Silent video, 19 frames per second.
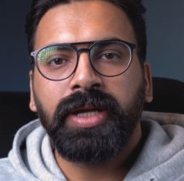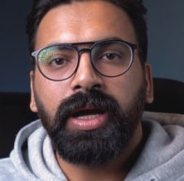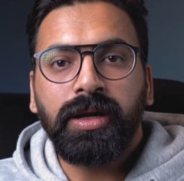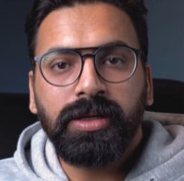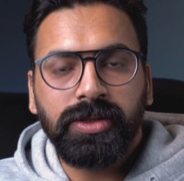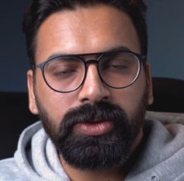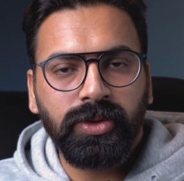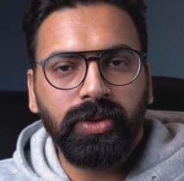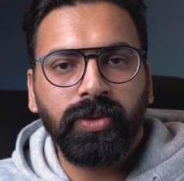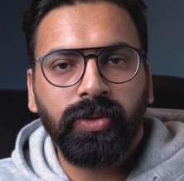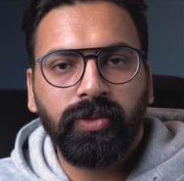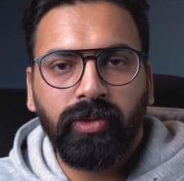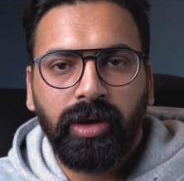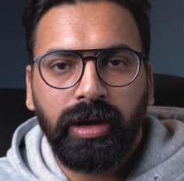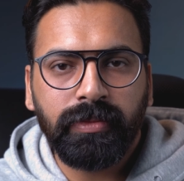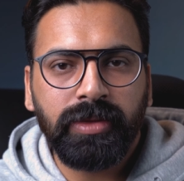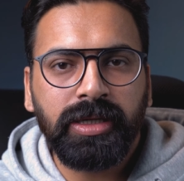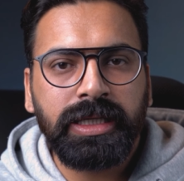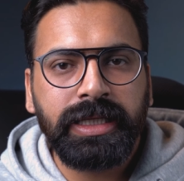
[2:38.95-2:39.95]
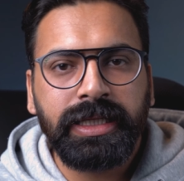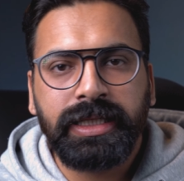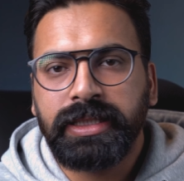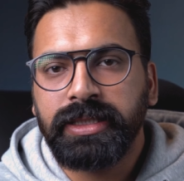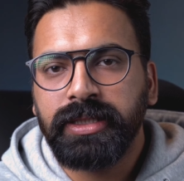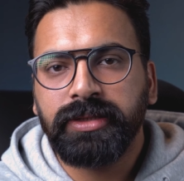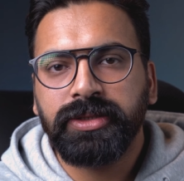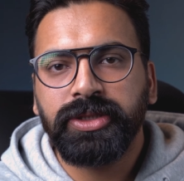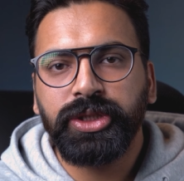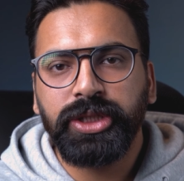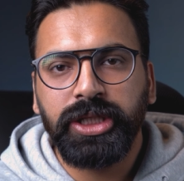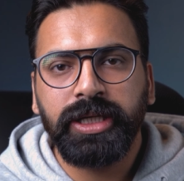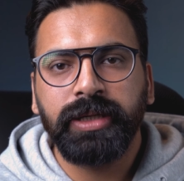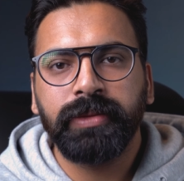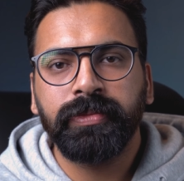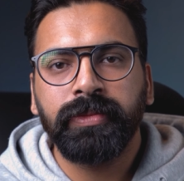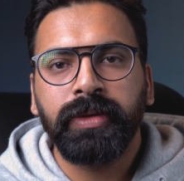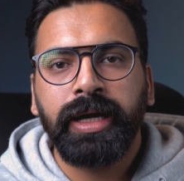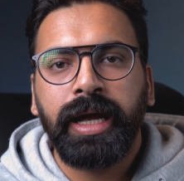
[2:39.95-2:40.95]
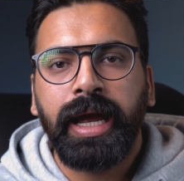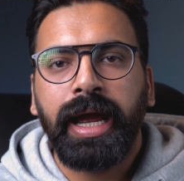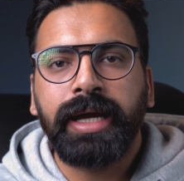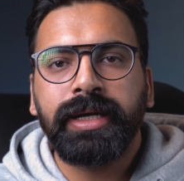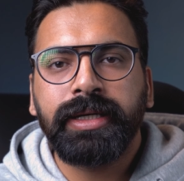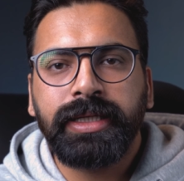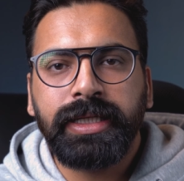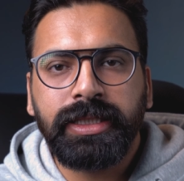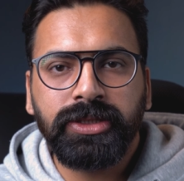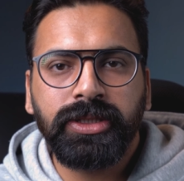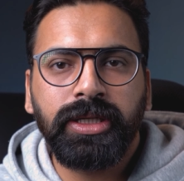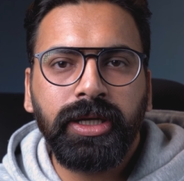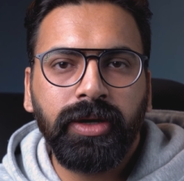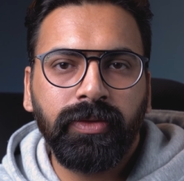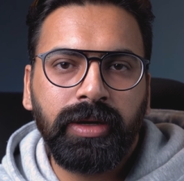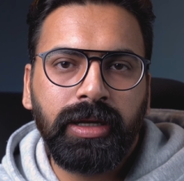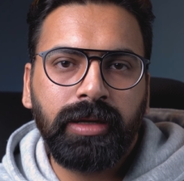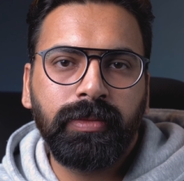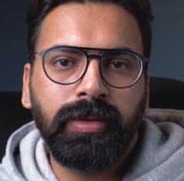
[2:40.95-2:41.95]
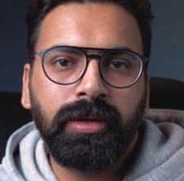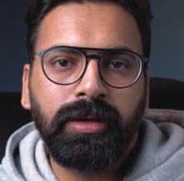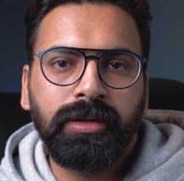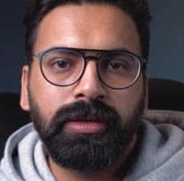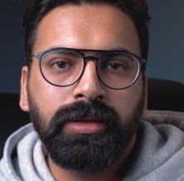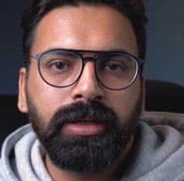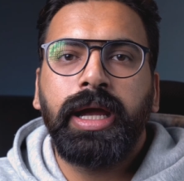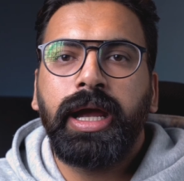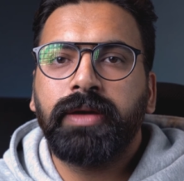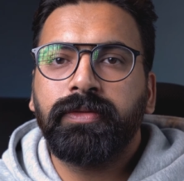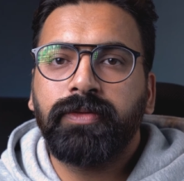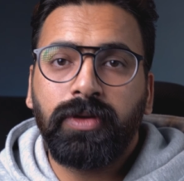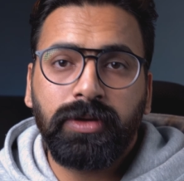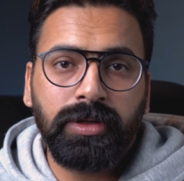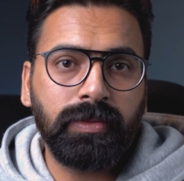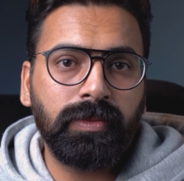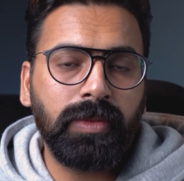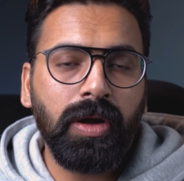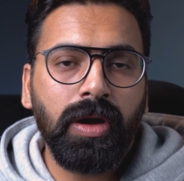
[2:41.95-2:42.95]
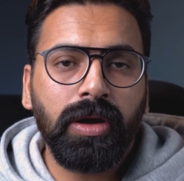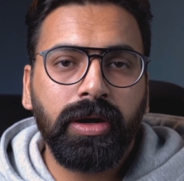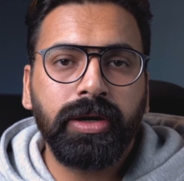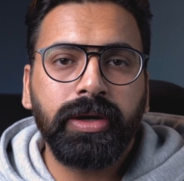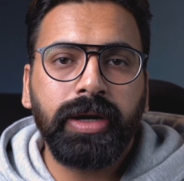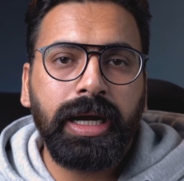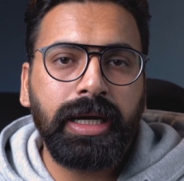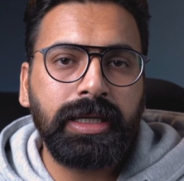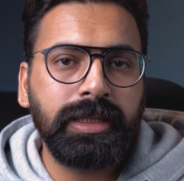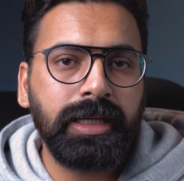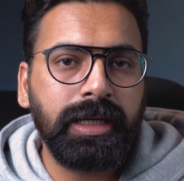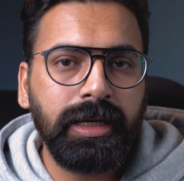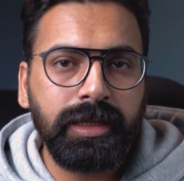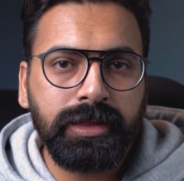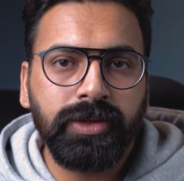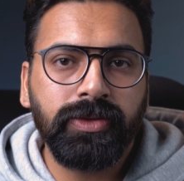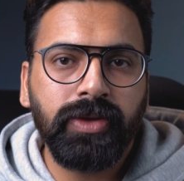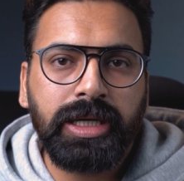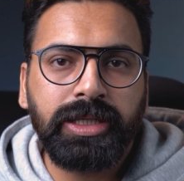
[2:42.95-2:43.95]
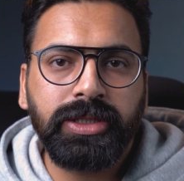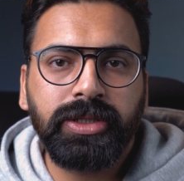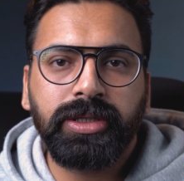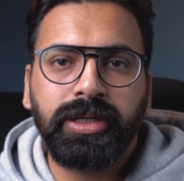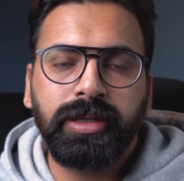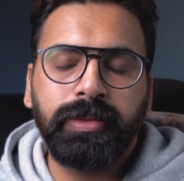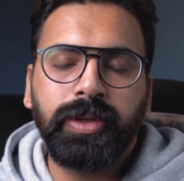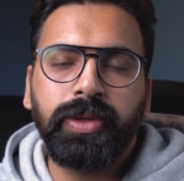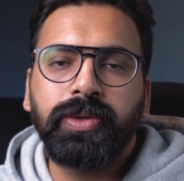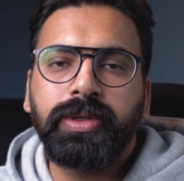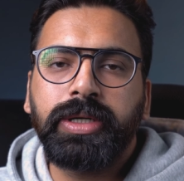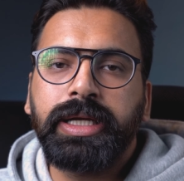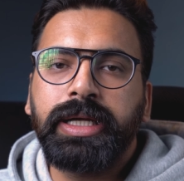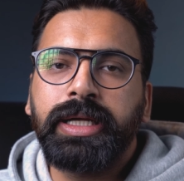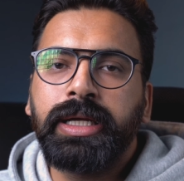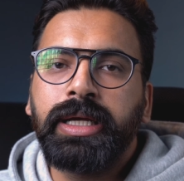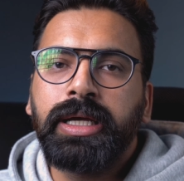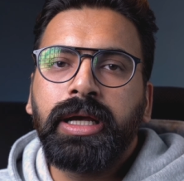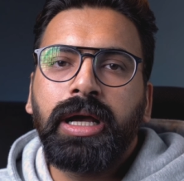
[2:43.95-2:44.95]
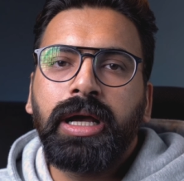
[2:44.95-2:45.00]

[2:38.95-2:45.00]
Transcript: Also, Grammarly is cheap and easily available, and for the blogger and the other writer community,